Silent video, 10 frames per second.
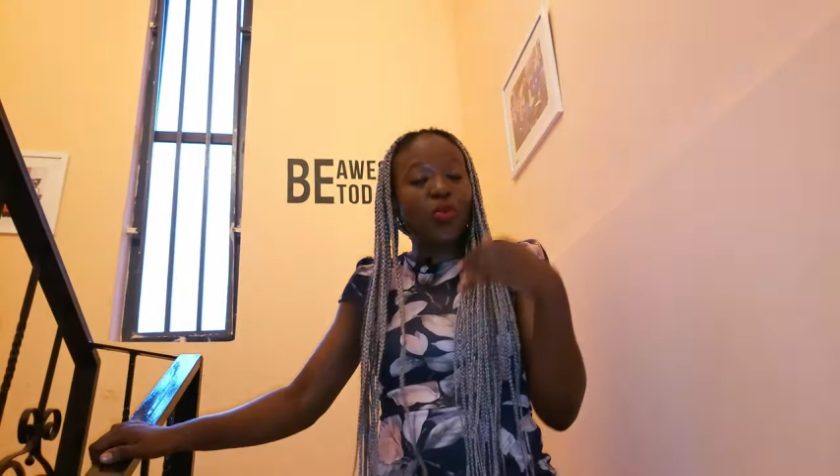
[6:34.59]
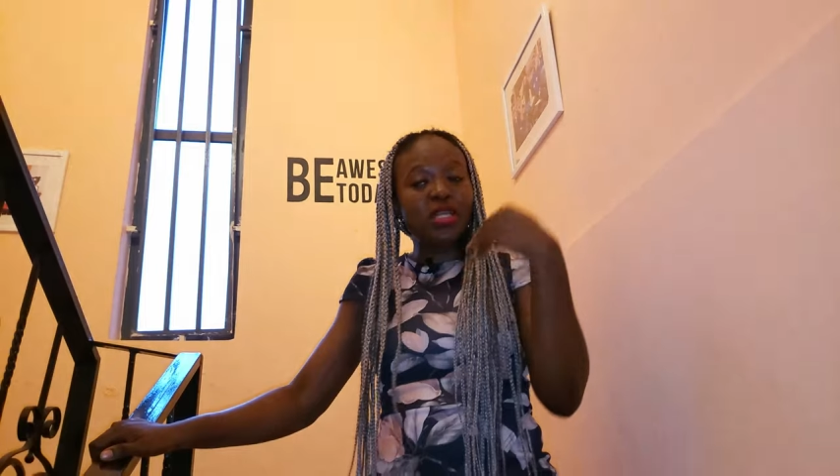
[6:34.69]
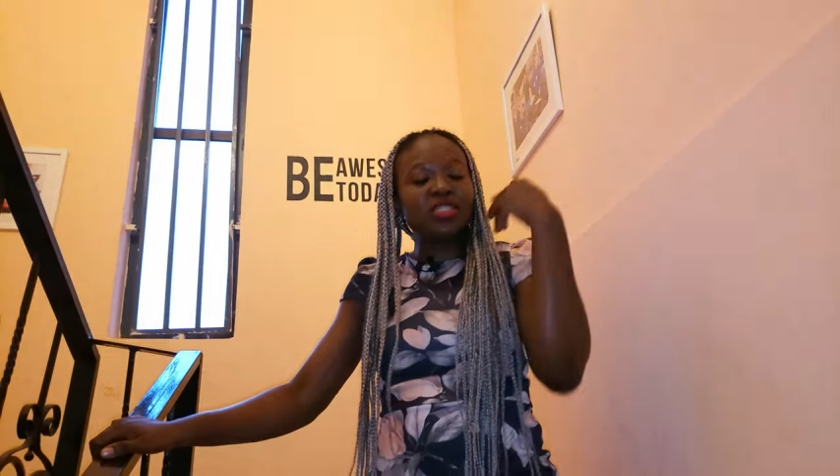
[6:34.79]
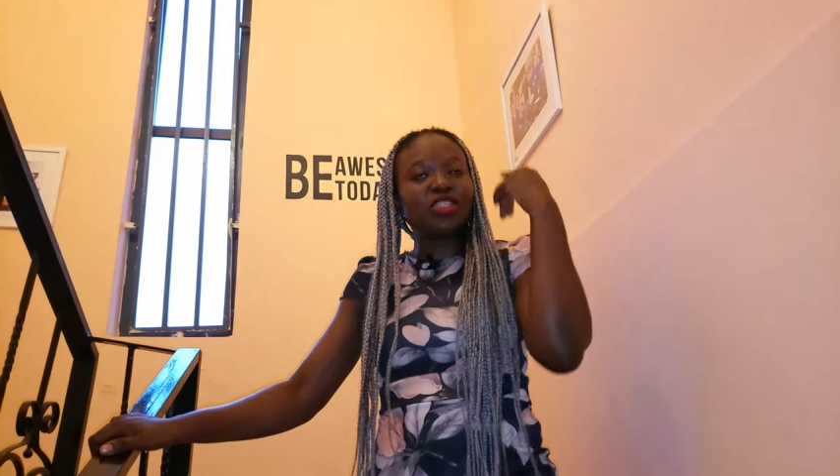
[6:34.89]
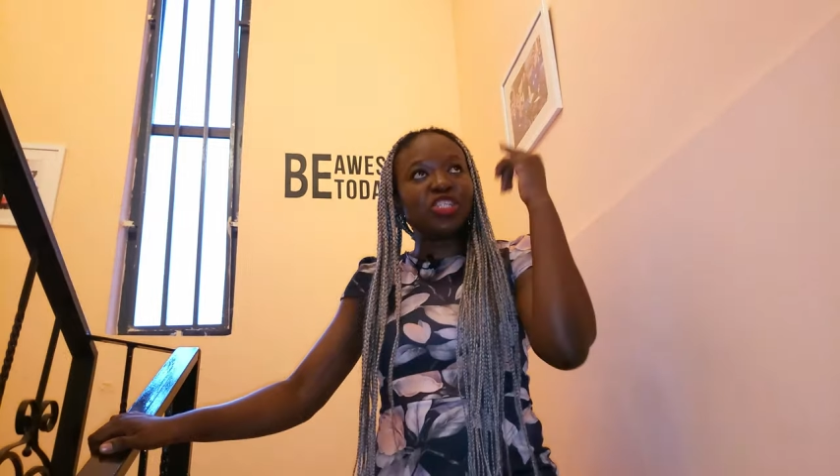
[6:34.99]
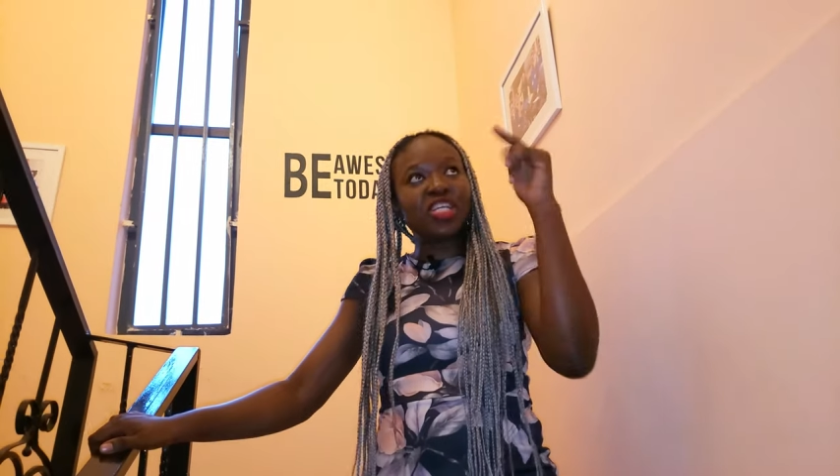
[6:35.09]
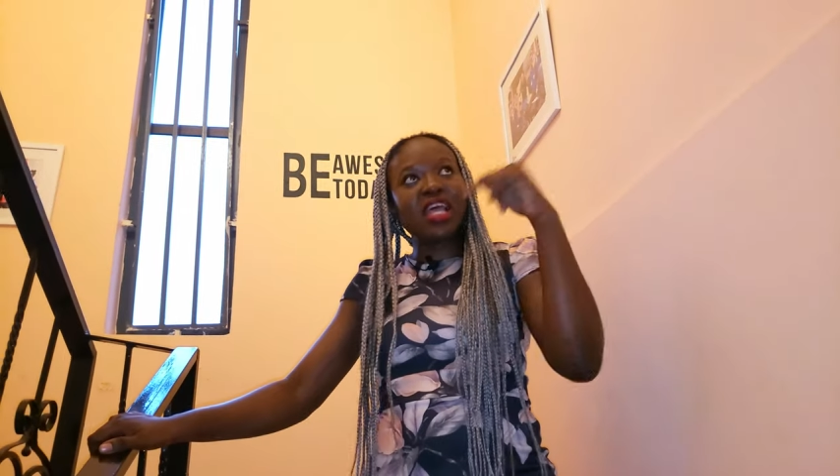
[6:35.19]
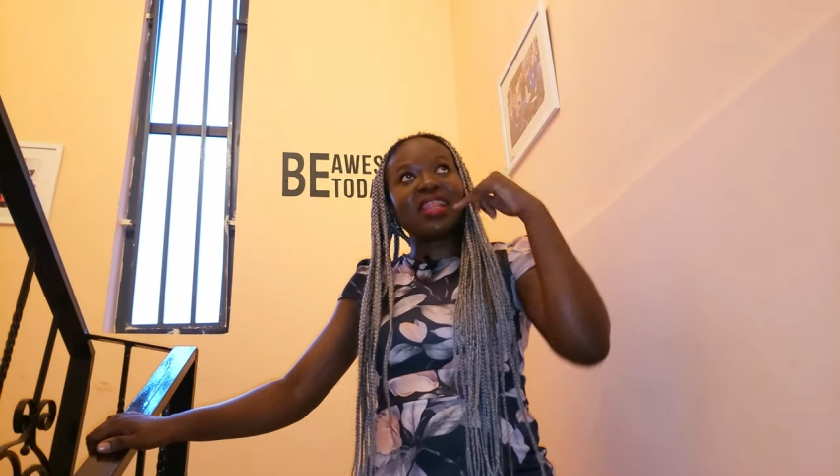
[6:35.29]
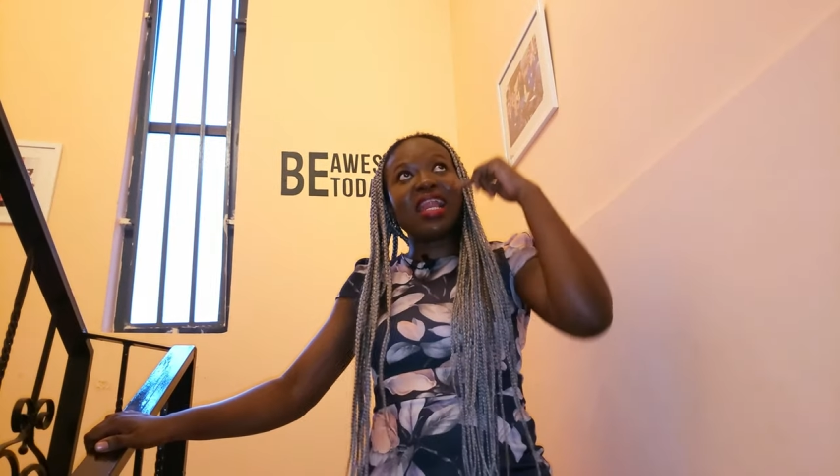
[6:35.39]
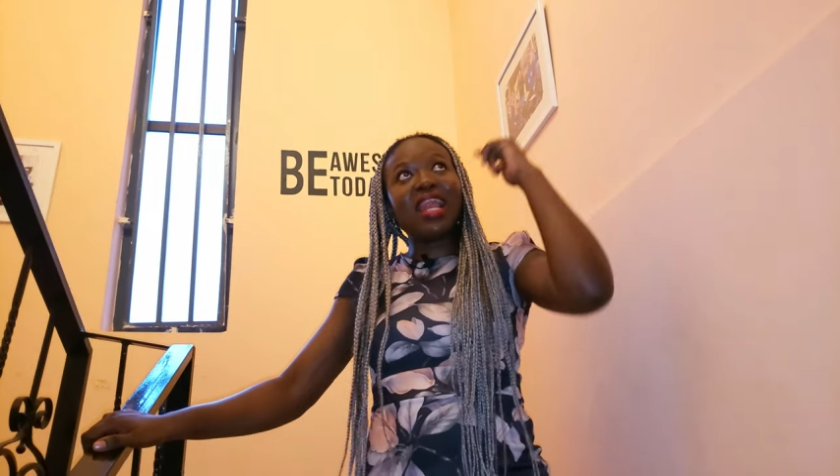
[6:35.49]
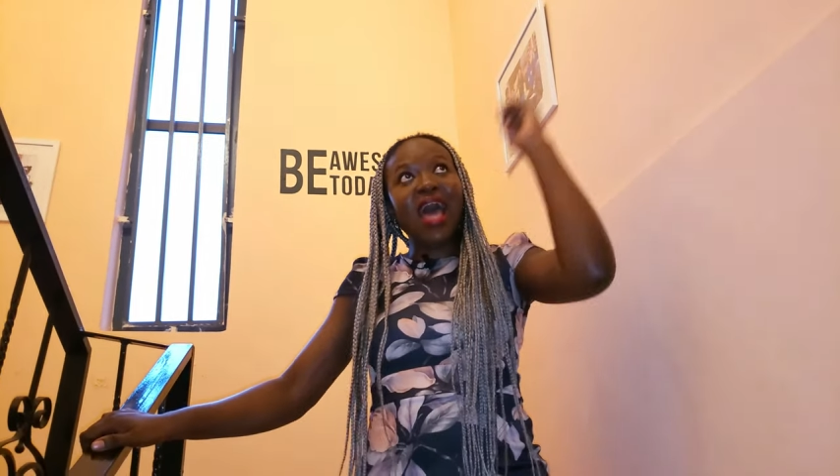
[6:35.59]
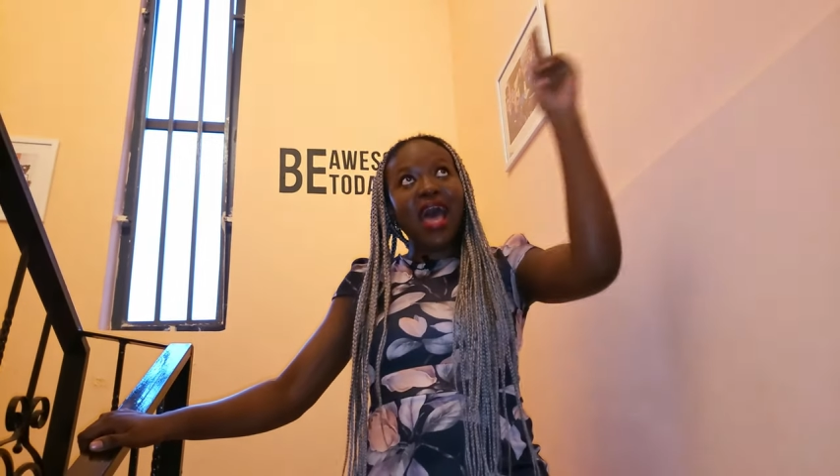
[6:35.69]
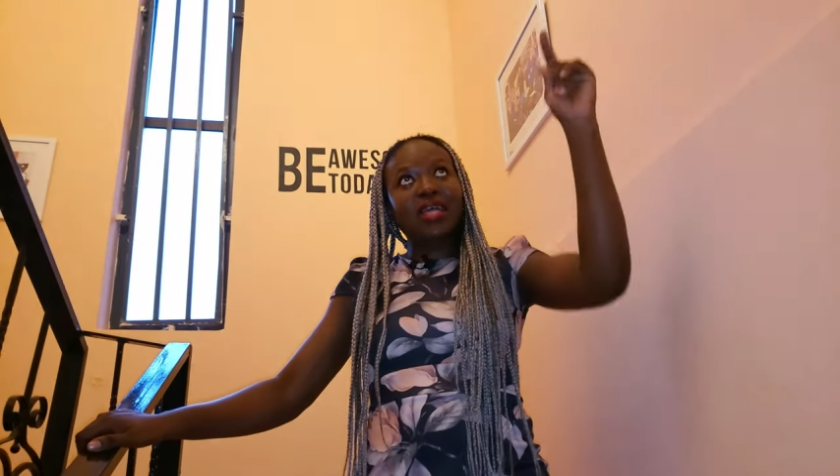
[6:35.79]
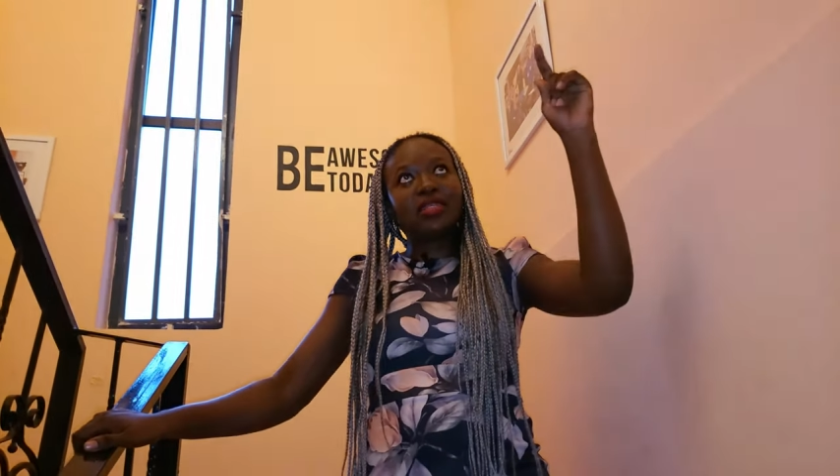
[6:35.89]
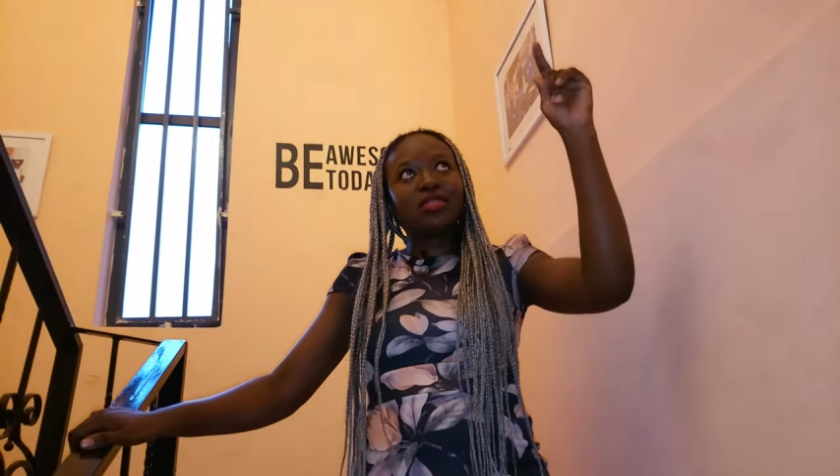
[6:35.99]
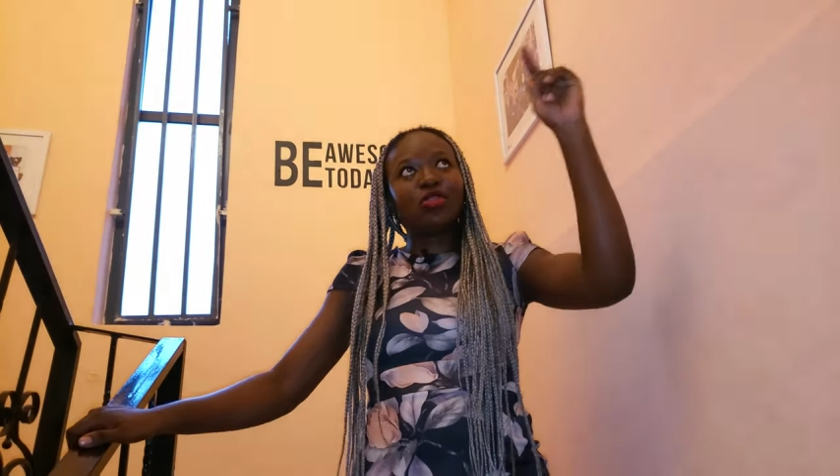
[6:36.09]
went to cheer the last,